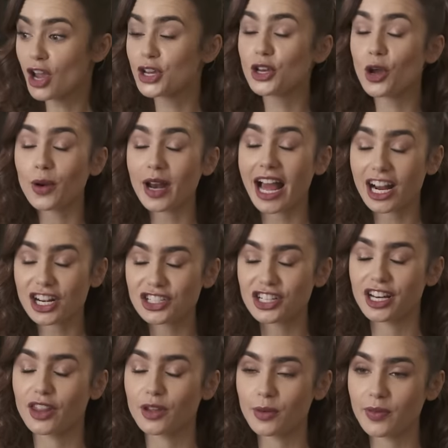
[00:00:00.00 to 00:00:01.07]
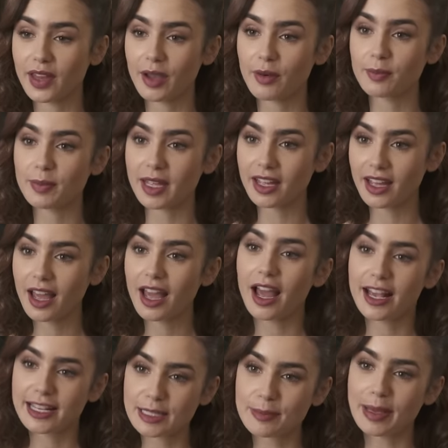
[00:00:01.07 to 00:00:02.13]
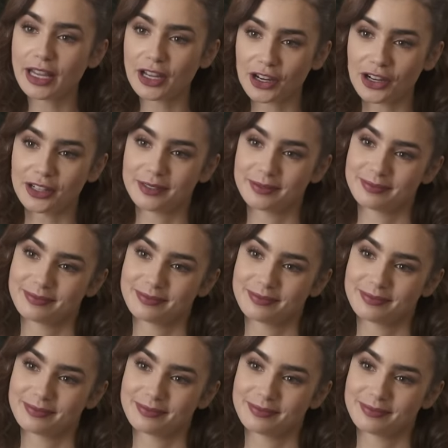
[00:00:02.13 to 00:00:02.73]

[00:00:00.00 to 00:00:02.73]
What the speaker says: You know what, actually another thing I would be is a baker.